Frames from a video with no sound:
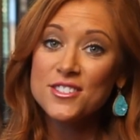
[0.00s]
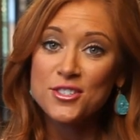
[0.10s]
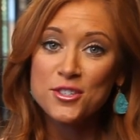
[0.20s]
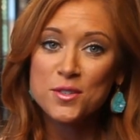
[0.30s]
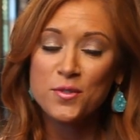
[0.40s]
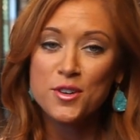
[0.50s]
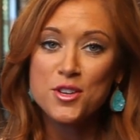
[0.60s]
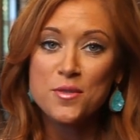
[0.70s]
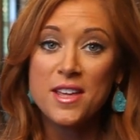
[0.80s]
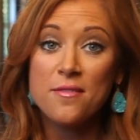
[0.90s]
search for
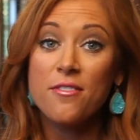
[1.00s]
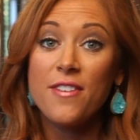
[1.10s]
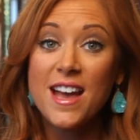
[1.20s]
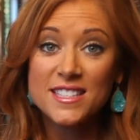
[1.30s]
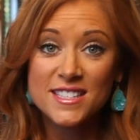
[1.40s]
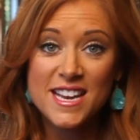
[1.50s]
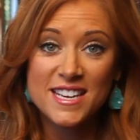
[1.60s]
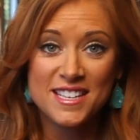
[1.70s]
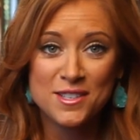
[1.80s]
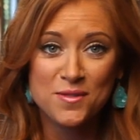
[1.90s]
new and
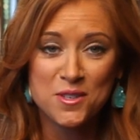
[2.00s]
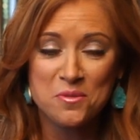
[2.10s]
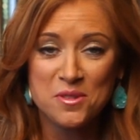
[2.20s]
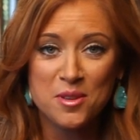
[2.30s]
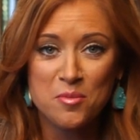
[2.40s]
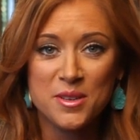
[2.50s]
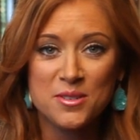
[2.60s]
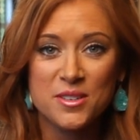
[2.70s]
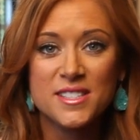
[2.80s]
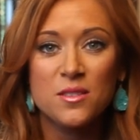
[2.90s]
fascinating individuals on
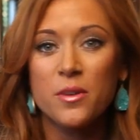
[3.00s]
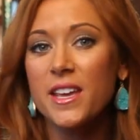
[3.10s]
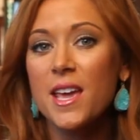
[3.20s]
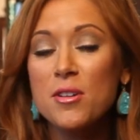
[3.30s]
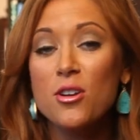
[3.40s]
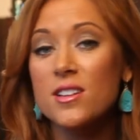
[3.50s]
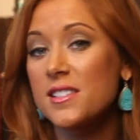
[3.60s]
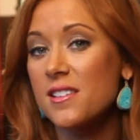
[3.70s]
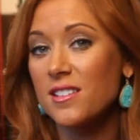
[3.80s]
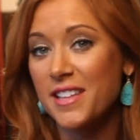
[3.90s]
Pinterest, we came
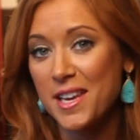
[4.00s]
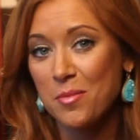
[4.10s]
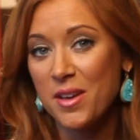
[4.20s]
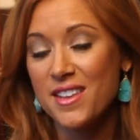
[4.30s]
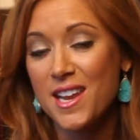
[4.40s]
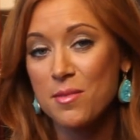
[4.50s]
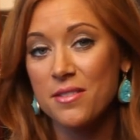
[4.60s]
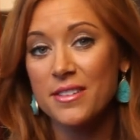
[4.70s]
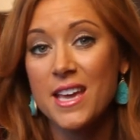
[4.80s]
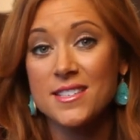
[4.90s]
across a young lady by the name
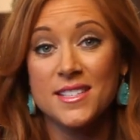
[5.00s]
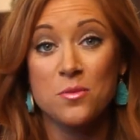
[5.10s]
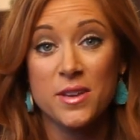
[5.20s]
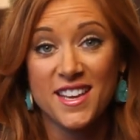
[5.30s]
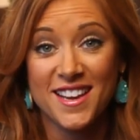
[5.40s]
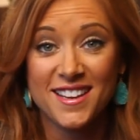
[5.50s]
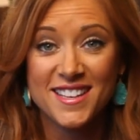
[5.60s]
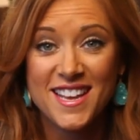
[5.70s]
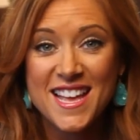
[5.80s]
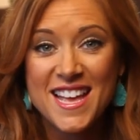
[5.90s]
of Casey
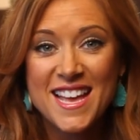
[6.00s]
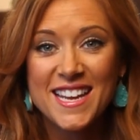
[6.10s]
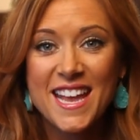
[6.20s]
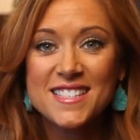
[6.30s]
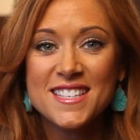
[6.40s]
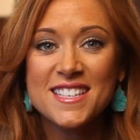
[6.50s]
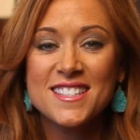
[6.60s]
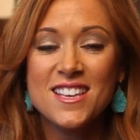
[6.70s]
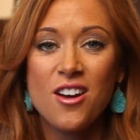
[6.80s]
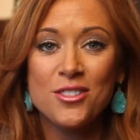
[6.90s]
Wiegand. Casey
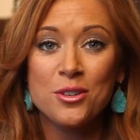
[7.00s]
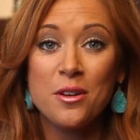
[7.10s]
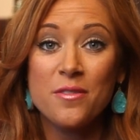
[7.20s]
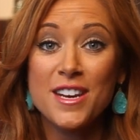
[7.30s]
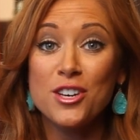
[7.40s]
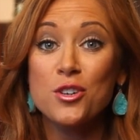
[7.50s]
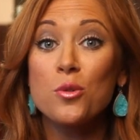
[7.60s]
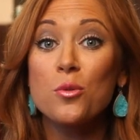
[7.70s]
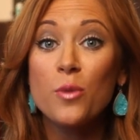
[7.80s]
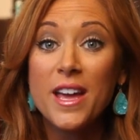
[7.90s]
is the author of an
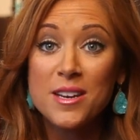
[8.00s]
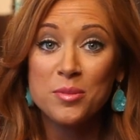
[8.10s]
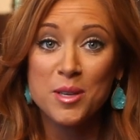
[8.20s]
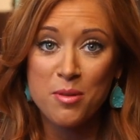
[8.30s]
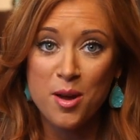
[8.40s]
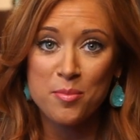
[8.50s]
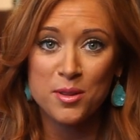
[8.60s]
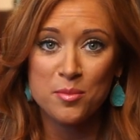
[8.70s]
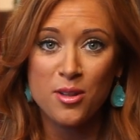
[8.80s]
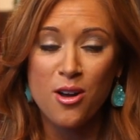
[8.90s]
incredibly
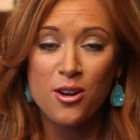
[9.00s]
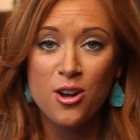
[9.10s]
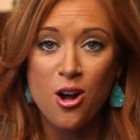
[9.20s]
popular blog